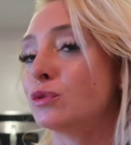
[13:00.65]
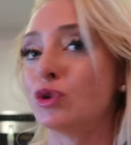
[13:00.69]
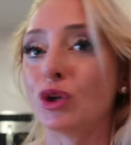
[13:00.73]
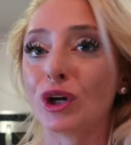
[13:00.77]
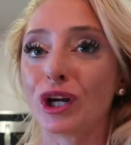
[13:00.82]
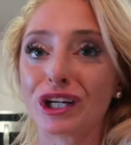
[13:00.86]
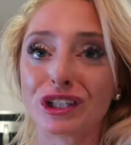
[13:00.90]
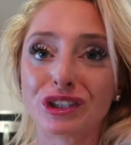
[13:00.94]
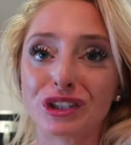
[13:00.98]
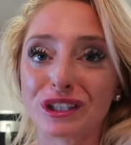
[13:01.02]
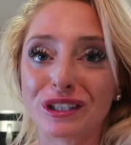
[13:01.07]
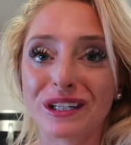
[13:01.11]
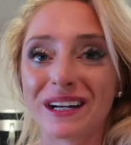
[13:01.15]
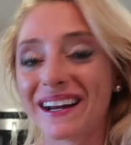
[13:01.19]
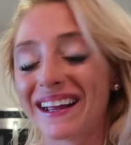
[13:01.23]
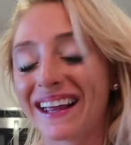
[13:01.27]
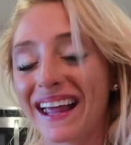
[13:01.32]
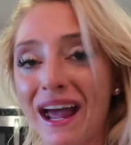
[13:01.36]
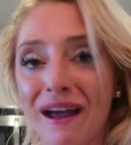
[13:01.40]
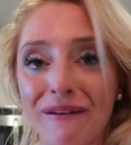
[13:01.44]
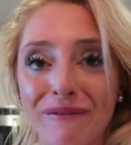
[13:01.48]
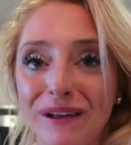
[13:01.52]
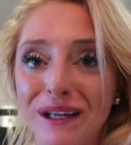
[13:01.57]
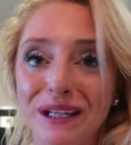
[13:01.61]
drink a shit ton of
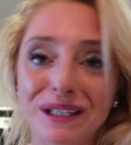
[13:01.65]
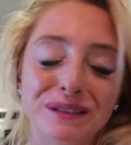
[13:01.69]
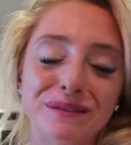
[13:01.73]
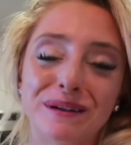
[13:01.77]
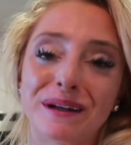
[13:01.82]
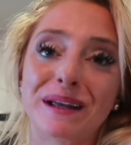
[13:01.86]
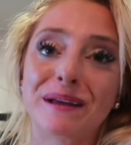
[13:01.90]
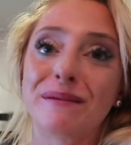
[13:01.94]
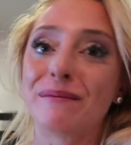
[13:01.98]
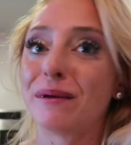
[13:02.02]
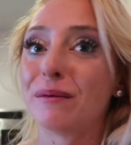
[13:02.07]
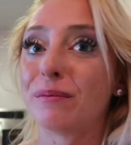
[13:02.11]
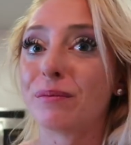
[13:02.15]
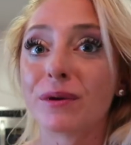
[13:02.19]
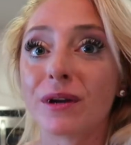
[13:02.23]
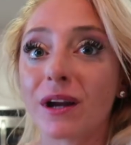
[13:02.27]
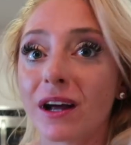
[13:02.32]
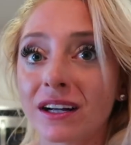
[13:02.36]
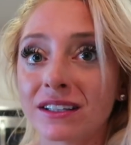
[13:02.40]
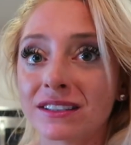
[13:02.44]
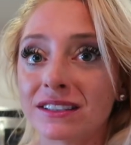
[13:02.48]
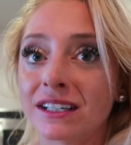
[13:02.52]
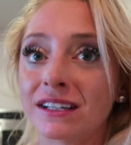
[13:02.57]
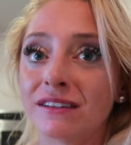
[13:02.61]
caffeine so I can be
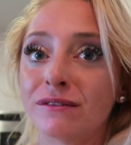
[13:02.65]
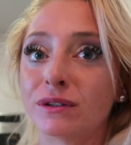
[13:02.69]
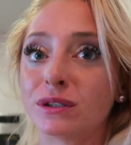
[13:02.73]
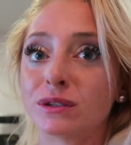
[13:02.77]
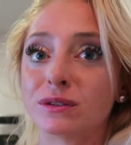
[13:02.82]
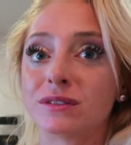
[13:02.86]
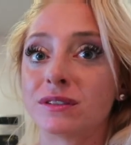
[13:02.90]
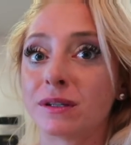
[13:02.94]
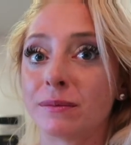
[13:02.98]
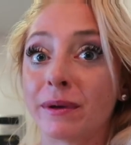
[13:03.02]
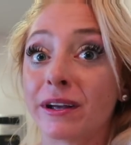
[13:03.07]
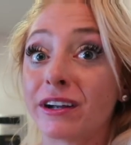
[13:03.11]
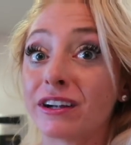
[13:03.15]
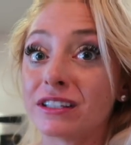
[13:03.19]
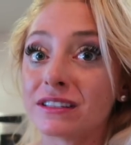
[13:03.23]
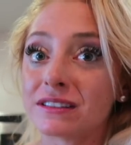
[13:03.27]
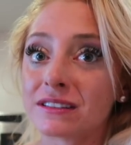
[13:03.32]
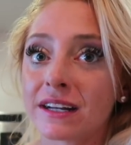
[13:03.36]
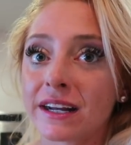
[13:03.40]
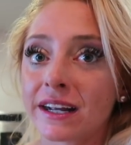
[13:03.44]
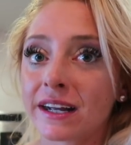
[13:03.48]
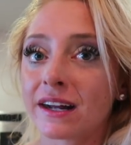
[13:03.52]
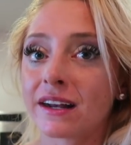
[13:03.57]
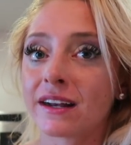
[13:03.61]
productive, which was a big
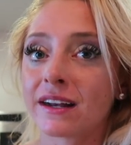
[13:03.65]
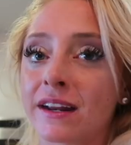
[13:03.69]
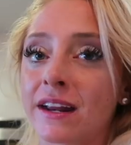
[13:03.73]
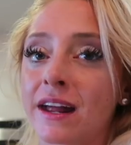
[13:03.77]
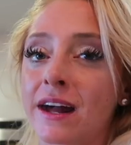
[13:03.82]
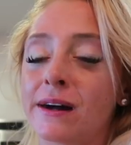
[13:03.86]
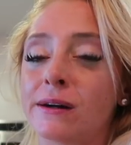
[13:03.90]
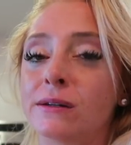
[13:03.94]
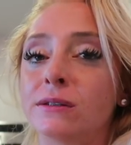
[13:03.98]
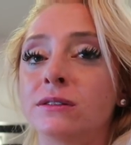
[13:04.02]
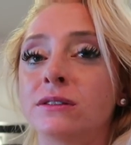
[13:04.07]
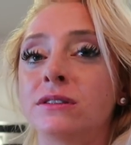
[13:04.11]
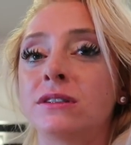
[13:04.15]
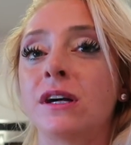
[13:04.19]
reason I it out.